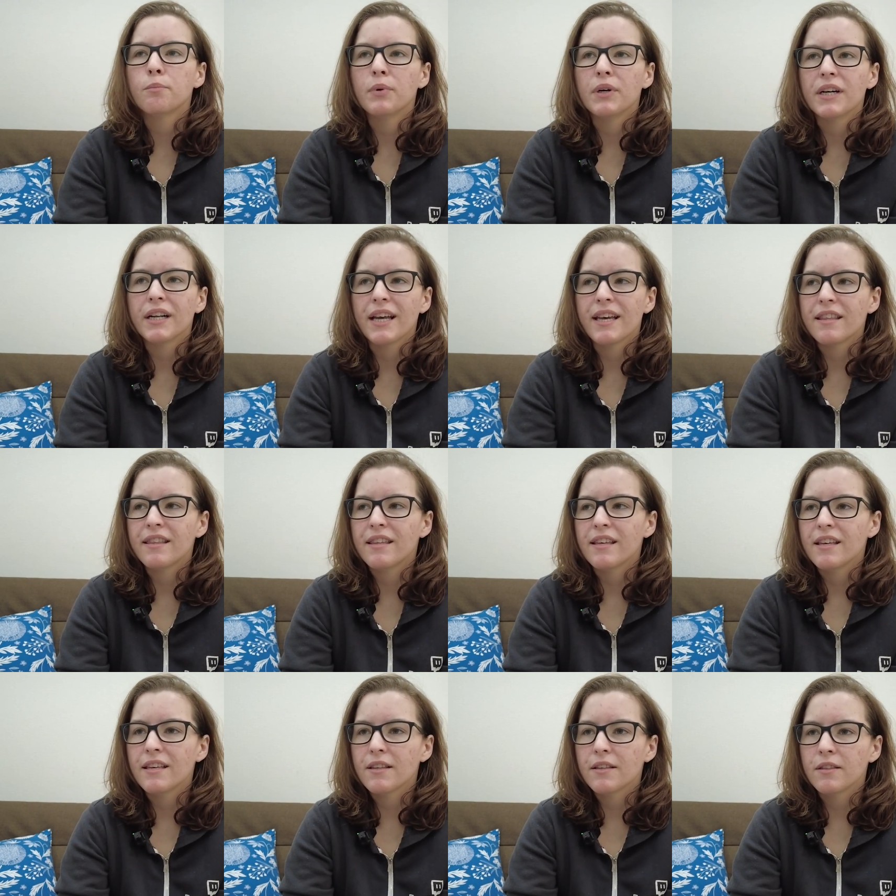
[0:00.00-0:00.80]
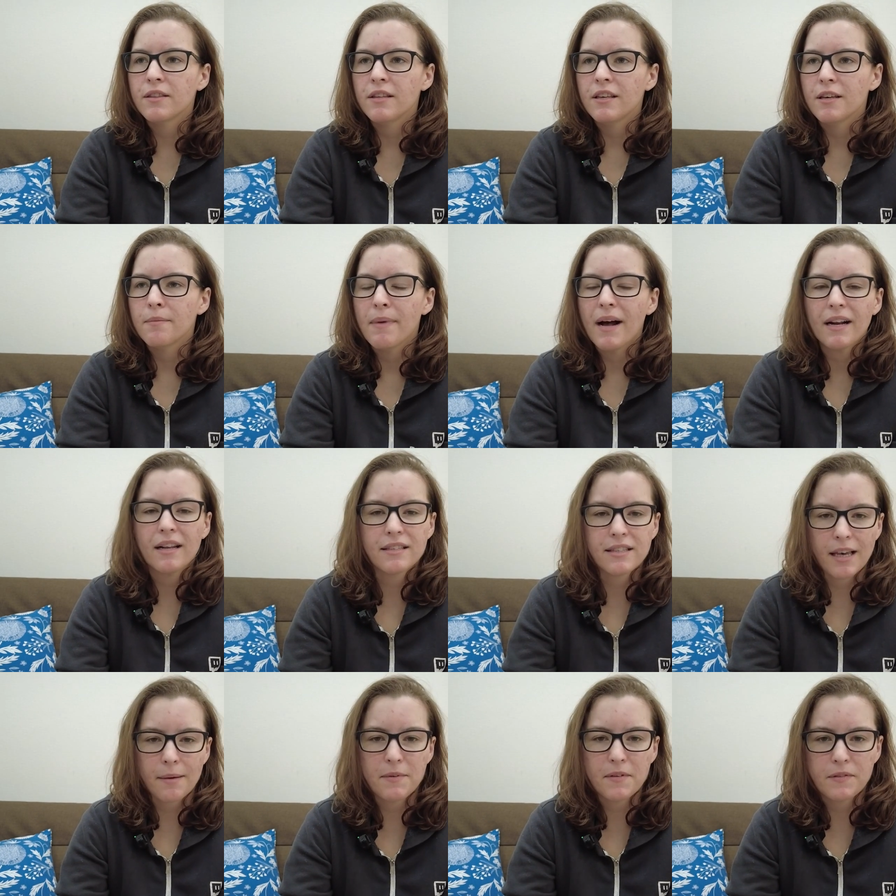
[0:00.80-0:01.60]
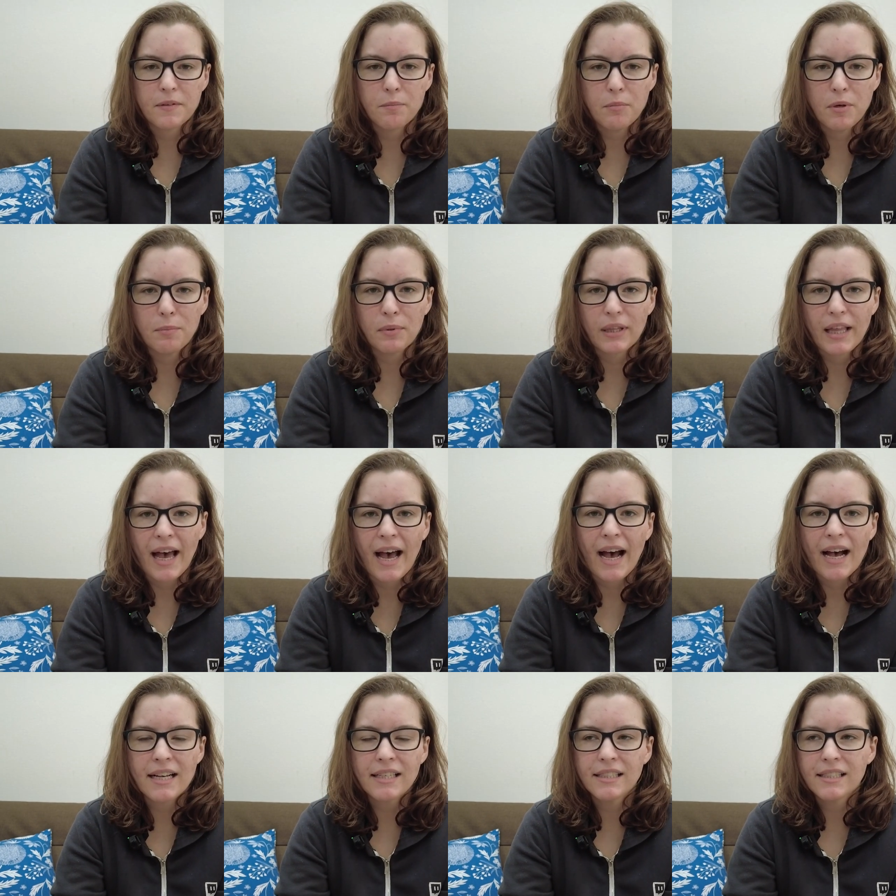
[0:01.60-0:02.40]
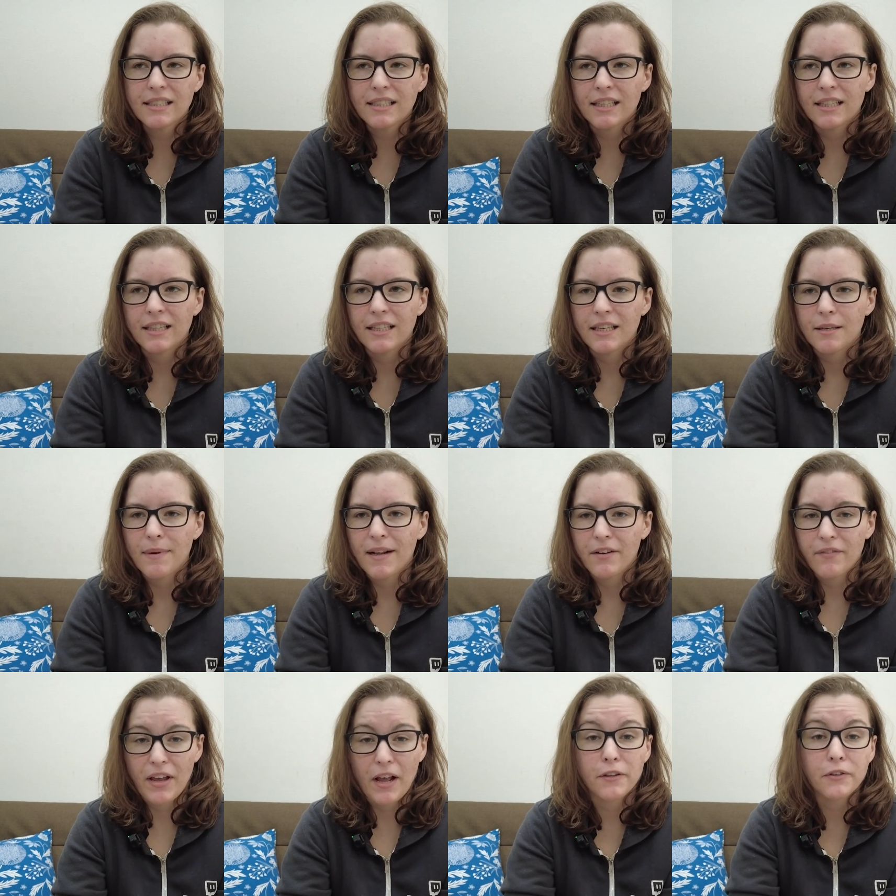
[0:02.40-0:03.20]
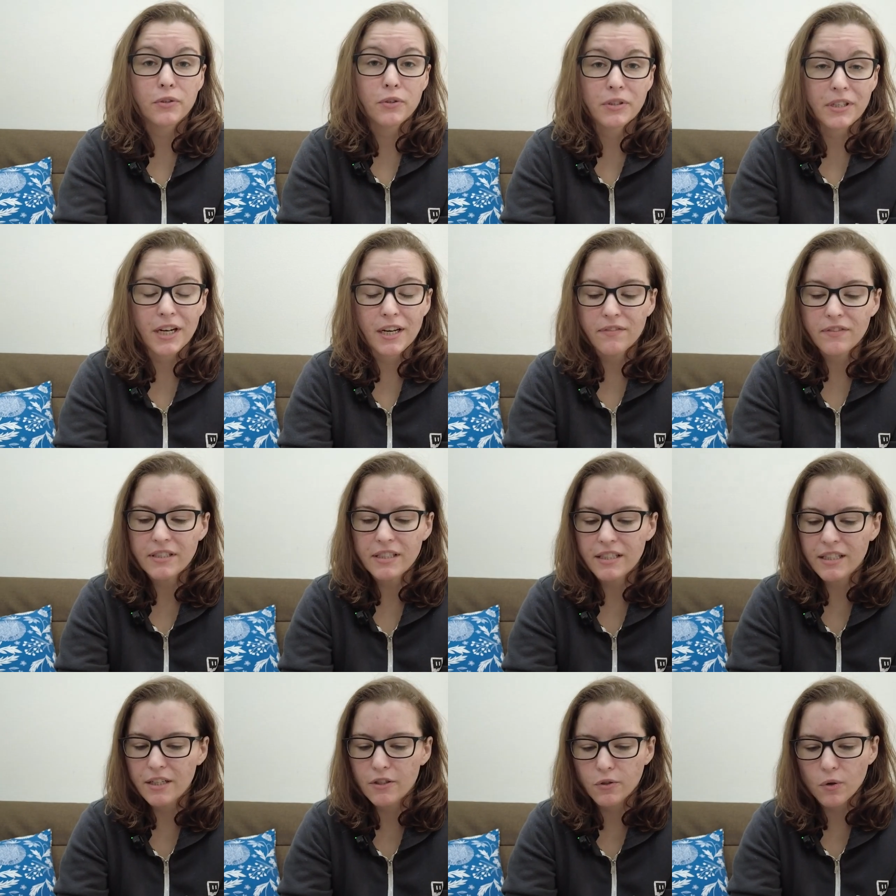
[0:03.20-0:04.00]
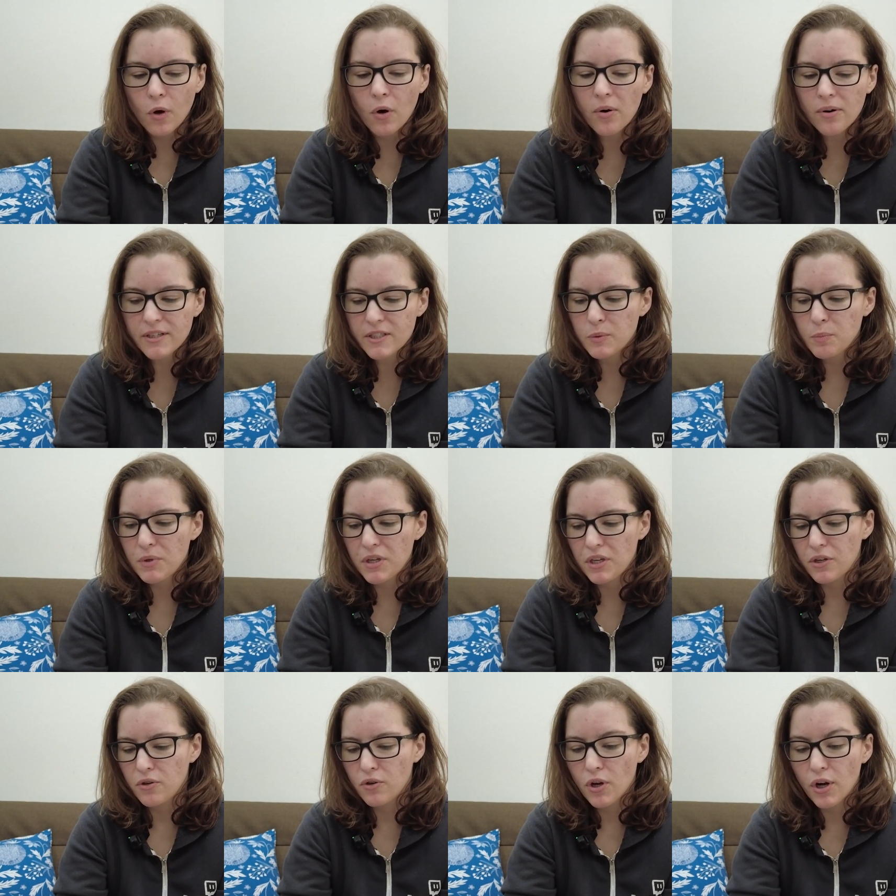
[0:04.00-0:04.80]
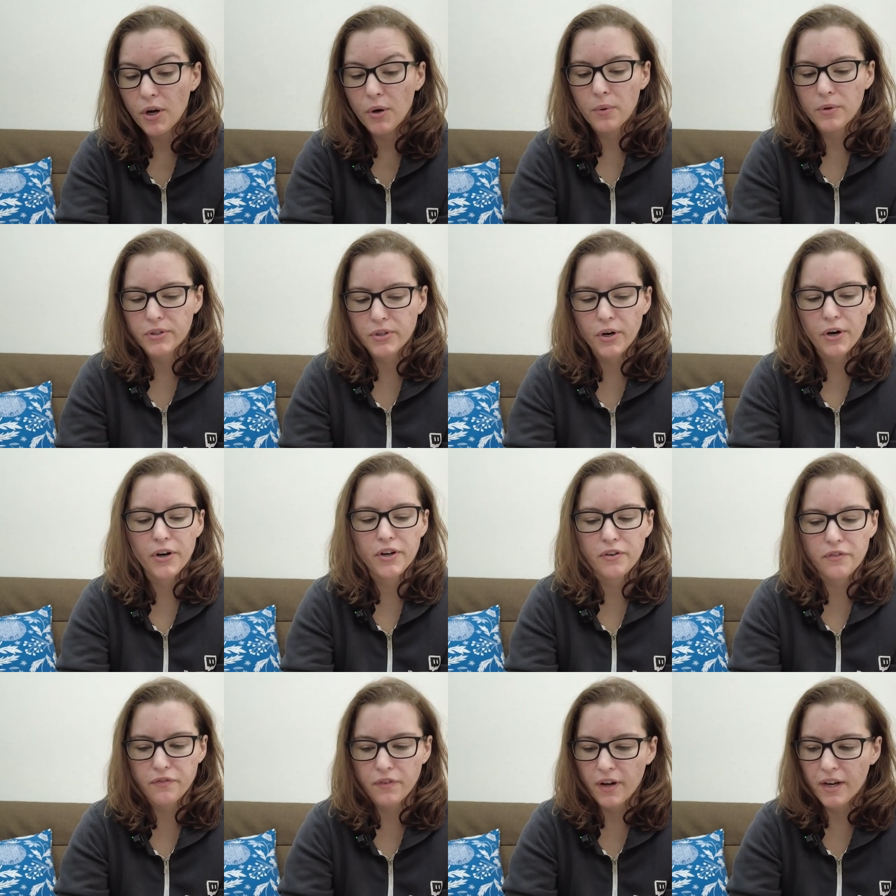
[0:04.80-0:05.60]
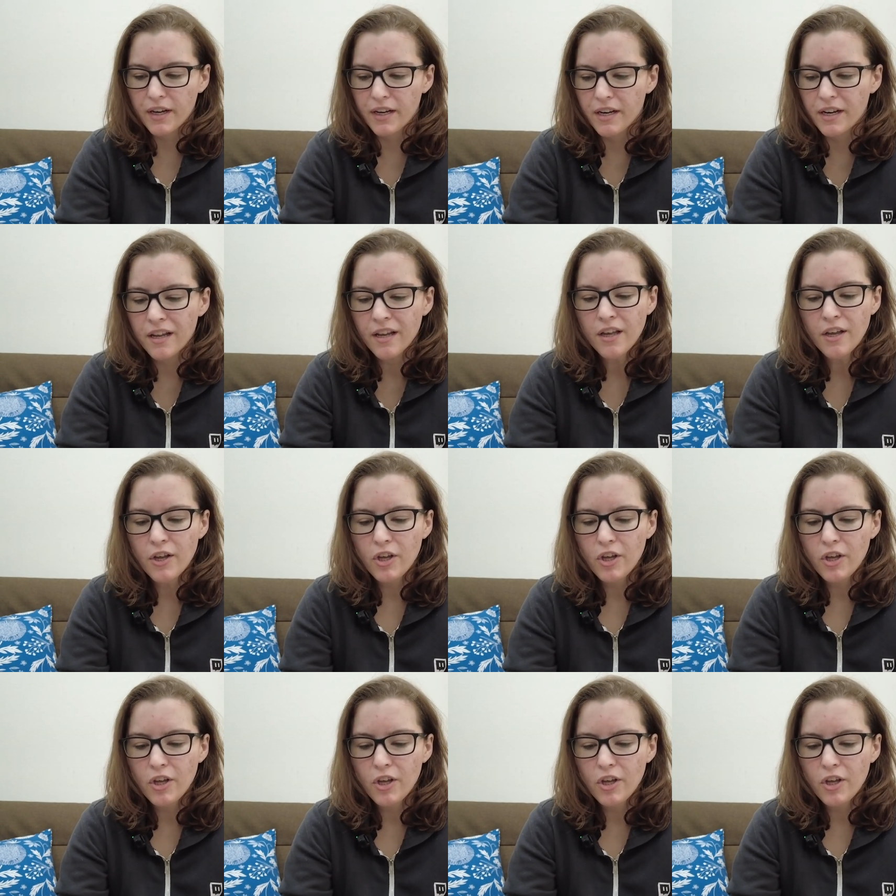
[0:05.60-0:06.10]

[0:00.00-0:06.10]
but I think the amount of times I've seen people ask and the amount of answers that I've seen, it's always been no, it's hard to find.